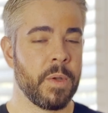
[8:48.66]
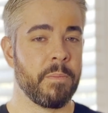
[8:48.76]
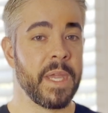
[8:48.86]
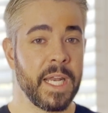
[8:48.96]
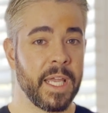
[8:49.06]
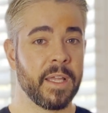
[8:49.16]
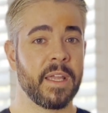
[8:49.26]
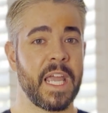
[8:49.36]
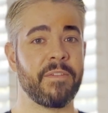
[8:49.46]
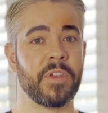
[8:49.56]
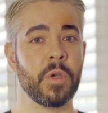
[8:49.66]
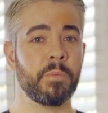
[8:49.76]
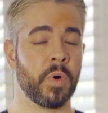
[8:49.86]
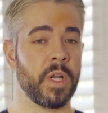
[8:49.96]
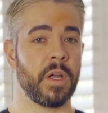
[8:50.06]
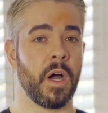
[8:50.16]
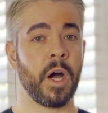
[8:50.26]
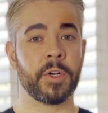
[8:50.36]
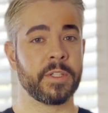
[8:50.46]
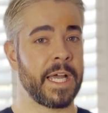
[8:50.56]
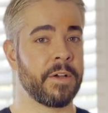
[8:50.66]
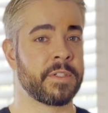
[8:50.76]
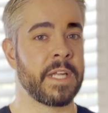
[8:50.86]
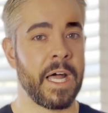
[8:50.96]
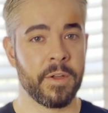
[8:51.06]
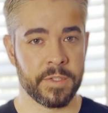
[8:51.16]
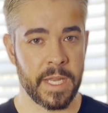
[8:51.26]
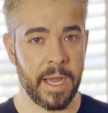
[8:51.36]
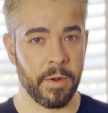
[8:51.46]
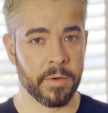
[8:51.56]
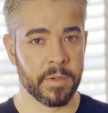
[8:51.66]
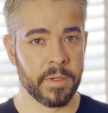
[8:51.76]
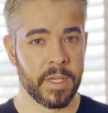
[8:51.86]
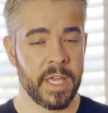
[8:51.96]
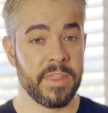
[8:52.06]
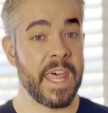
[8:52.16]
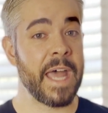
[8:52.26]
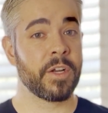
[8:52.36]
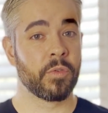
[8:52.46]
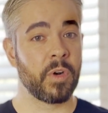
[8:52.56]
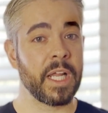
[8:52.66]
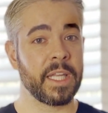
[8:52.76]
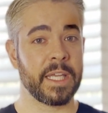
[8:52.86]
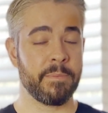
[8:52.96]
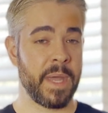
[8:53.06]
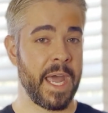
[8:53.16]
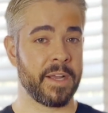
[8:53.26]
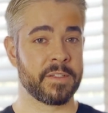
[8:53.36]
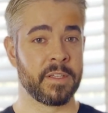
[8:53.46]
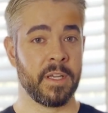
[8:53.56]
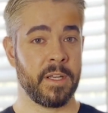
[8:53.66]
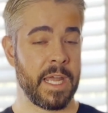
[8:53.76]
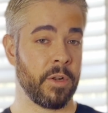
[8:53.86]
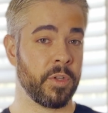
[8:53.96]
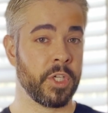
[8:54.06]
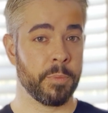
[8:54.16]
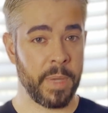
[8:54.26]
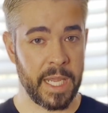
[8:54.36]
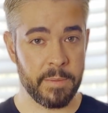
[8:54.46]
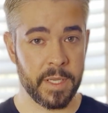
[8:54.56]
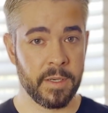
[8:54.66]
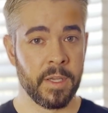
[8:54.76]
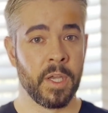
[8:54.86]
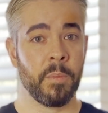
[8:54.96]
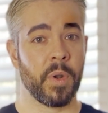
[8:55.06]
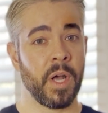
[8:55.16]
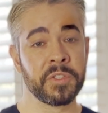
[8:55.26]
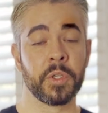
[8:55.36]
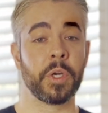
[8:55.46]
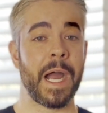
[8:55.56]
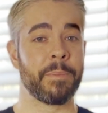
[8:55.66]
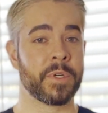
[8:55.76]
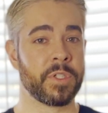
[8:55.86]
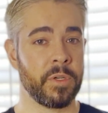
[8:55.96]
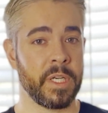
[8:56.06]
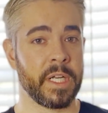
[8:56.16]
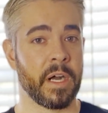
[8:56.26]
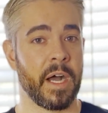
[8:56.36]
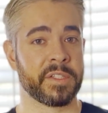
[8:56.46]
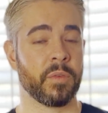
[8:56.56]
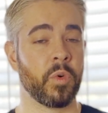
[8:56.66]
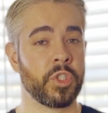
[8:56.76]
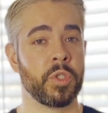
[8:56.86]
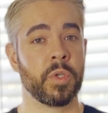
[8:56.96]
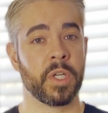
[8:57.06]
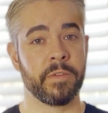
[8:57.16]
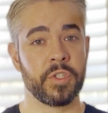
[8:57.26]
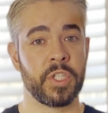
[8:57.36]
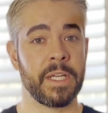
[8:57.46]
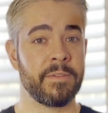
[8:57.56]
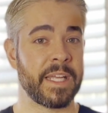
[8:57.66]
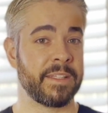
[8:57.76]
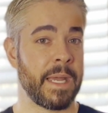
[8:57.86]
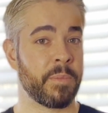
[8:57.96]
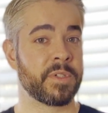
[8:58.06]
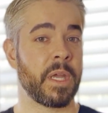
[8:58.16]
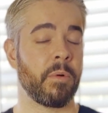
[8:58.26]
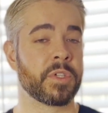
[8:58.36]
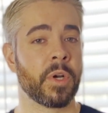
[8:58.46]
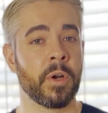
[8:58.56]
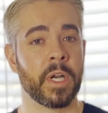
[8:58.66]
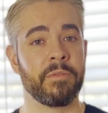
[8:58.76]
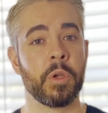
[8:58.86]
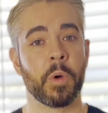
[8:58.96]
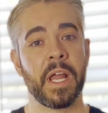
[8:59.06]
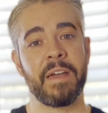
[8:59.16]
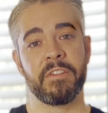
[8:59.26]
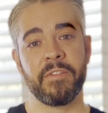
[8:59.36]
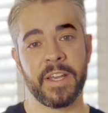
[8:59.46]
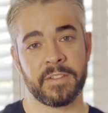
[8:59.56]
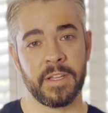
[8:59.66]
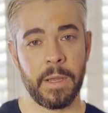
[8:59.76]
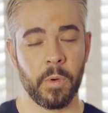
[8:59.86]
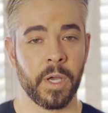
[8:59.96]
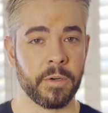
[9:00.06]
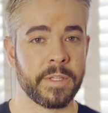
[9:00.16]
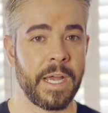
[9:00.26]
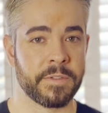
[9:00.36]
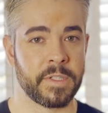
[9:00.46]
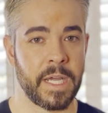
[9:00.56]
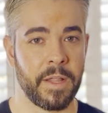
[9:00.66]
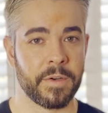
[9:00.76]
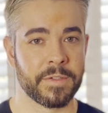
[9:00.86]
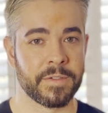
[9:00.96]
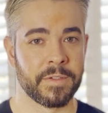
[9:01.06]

Meaning, if you put one hundred thousand dollars down, that greatly impacts not only your payment, but also your opportunity costs, of which you could have achieved at ten percent return if you were to have invested that one hundred thousand dollars.